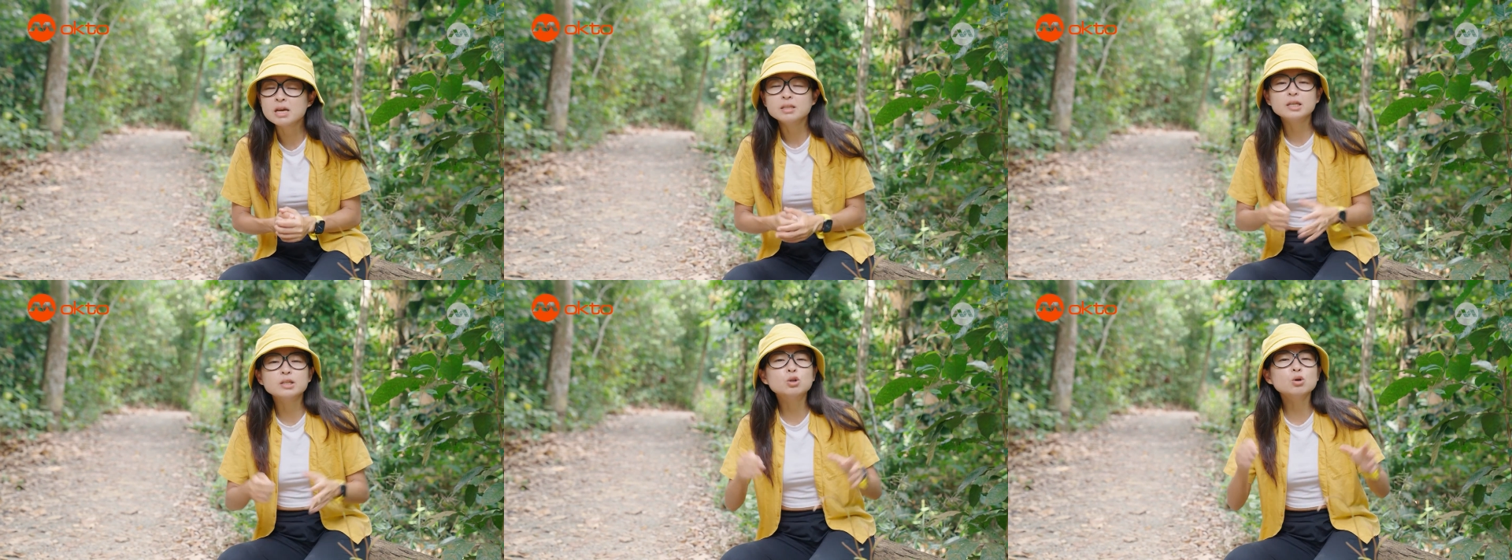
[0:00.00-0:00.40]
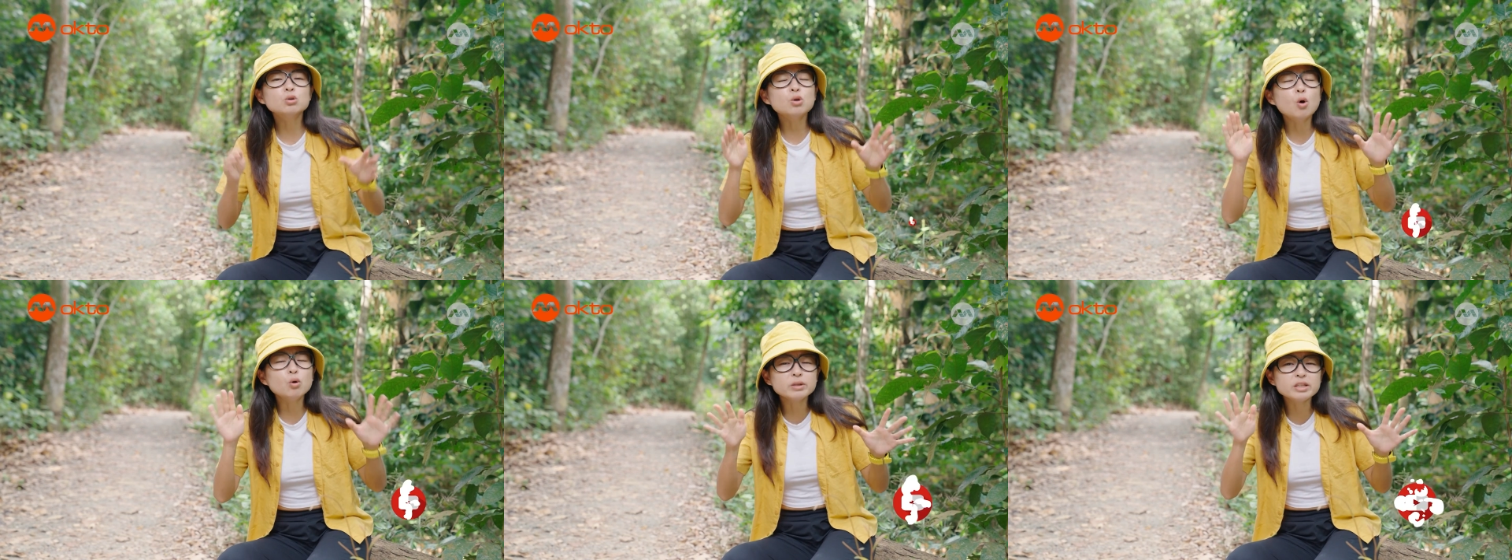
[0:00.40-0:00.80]
they
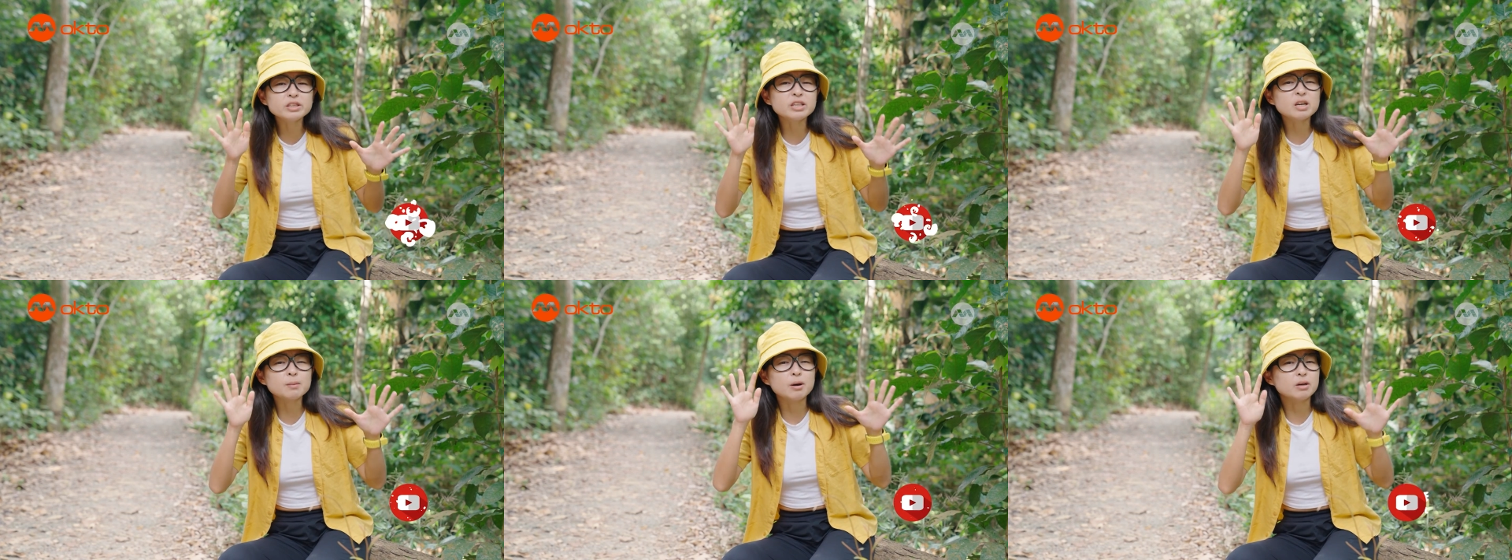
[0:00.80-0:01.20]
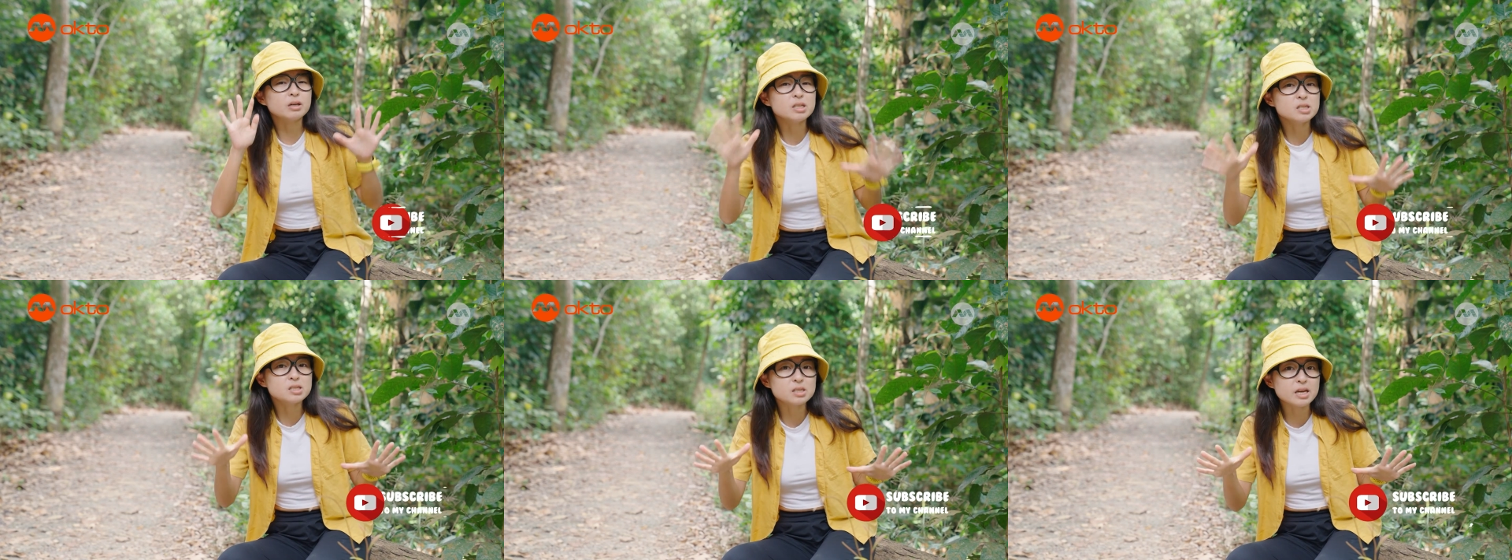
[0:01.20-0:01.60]
don't only think about
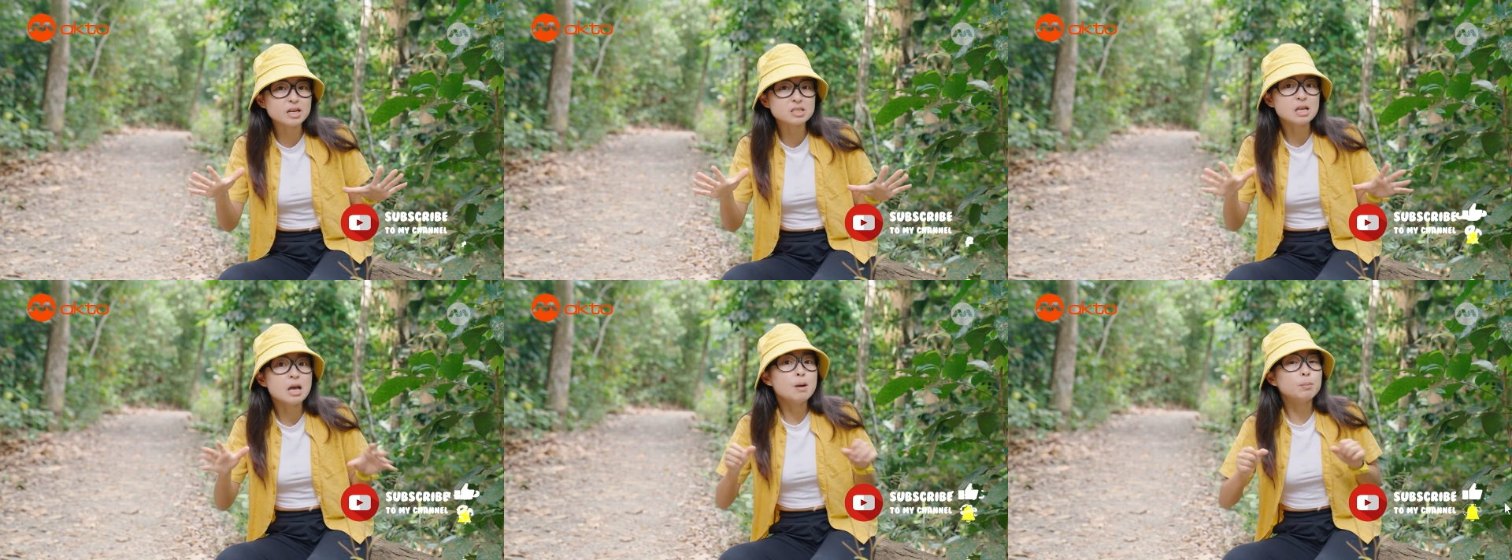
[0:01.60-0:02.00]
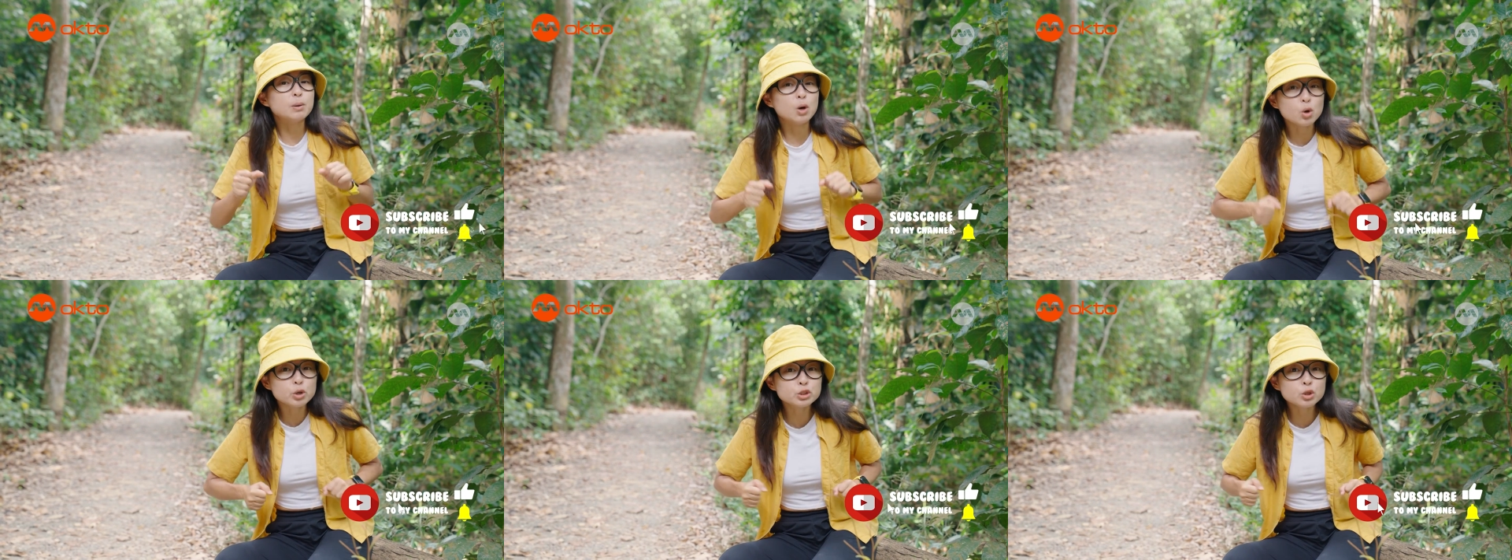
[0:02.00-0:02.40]
insects,
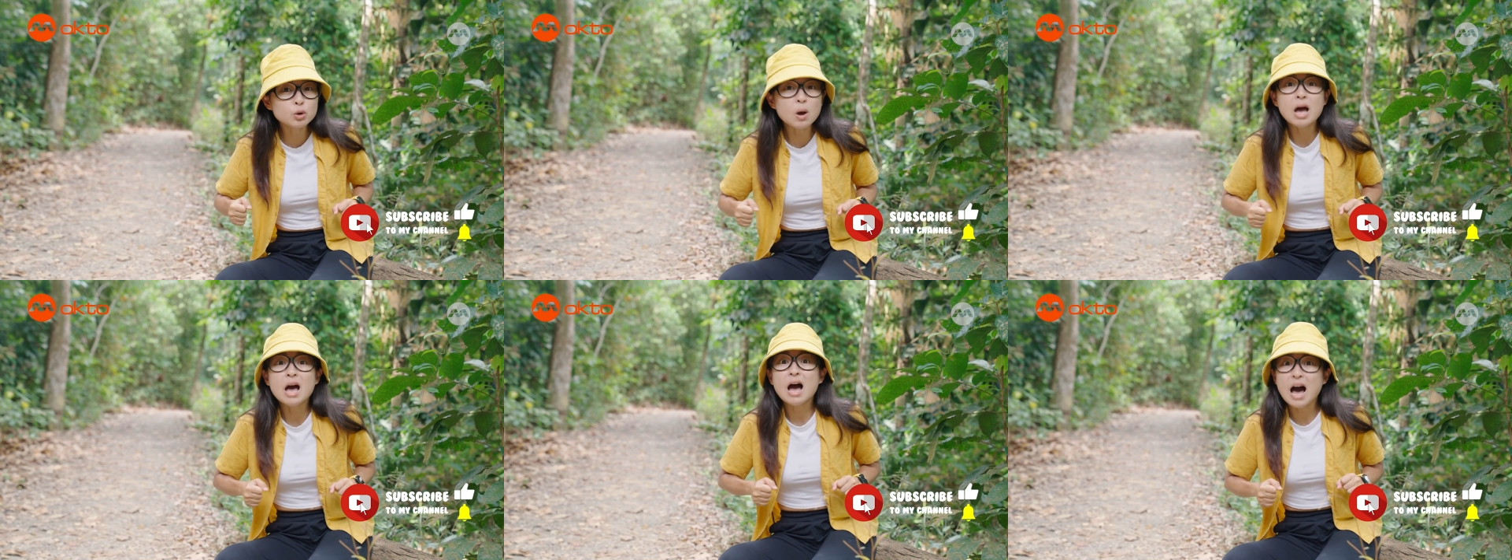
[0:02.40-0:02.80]
but also